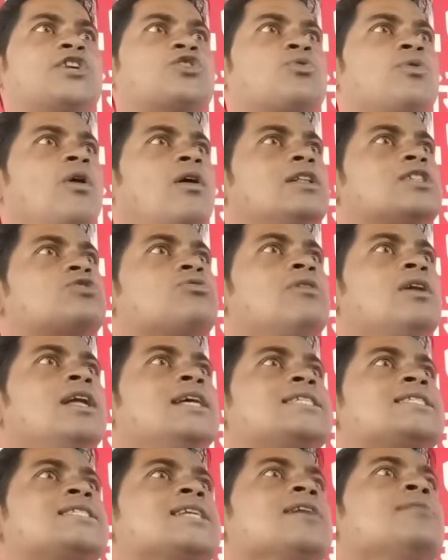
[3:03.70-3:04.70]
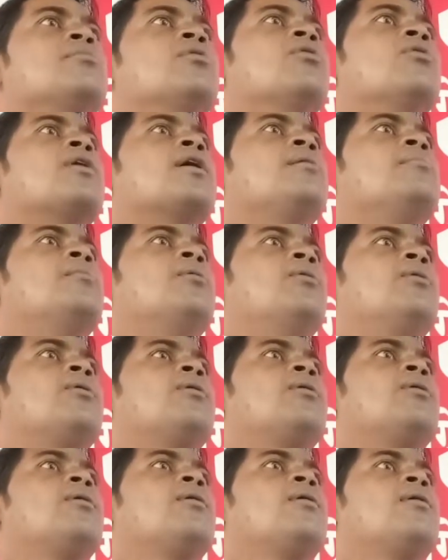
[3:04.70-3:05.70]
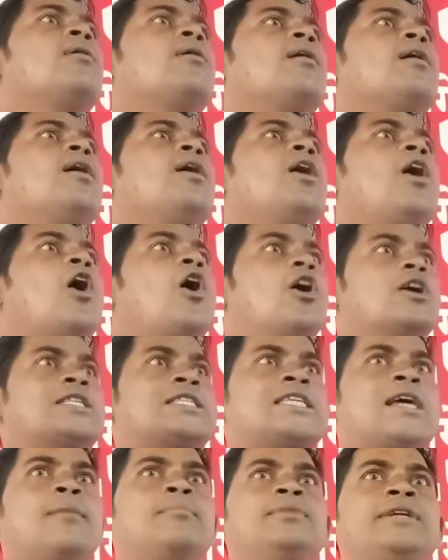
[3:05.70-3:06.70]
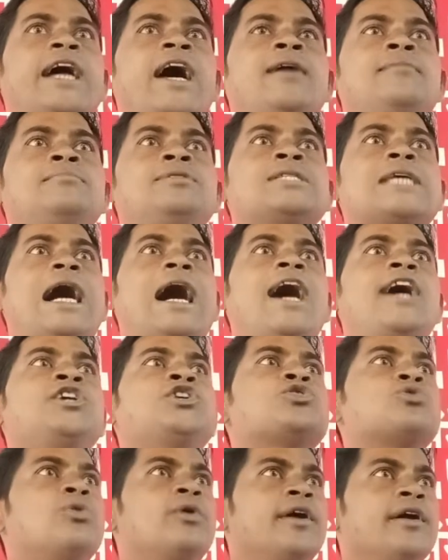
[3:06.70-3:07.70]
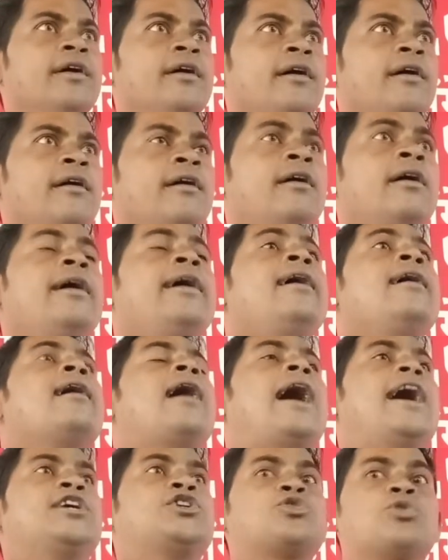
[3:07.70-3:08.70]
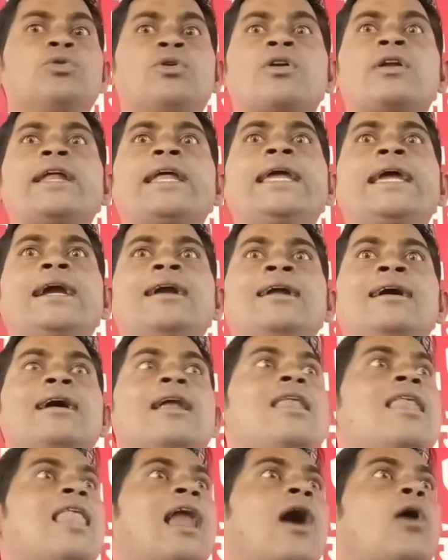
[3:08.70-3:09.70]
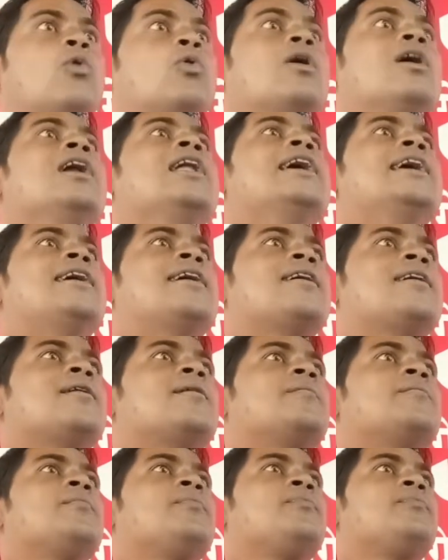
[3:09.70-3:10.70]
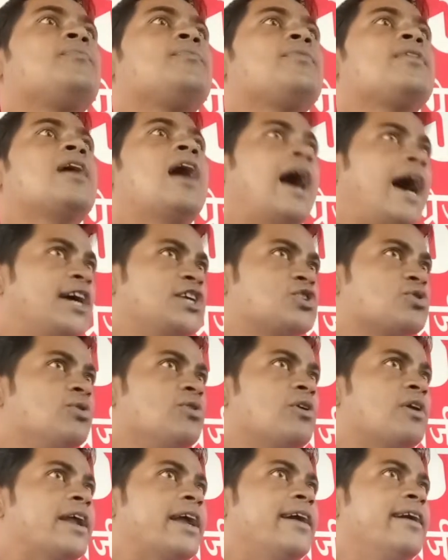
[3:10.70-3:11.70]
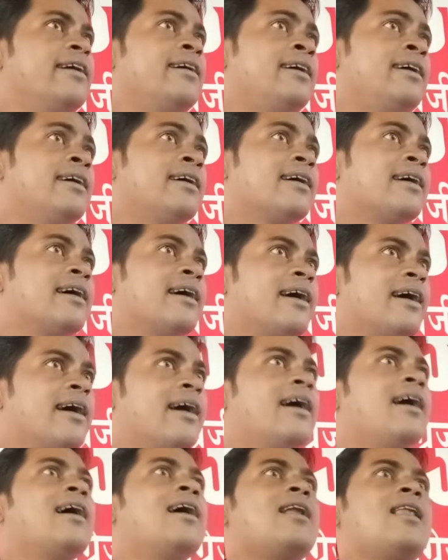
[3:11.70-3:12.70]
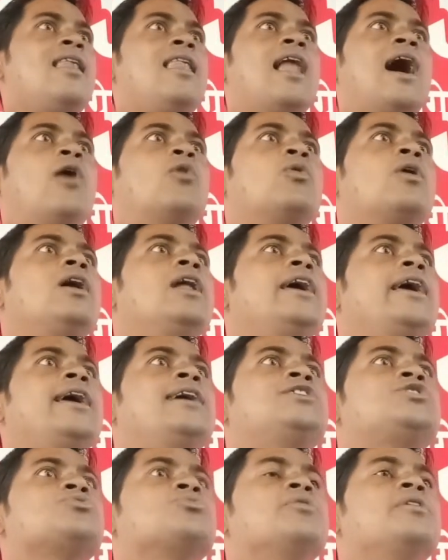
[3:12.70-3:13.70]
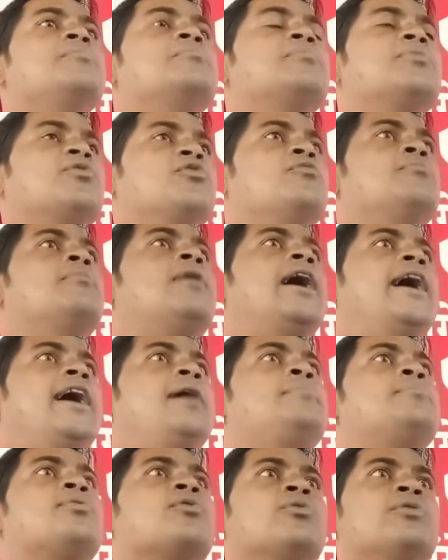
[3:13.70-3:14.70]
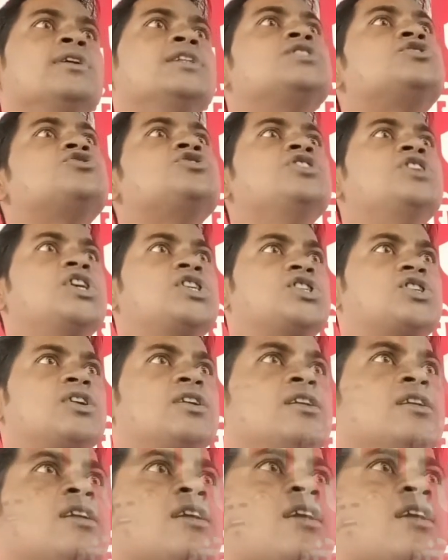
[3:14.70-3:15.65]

I should also listen more and more. Or sometimes I should read loudly. I should read loudly to improve my pronunciation.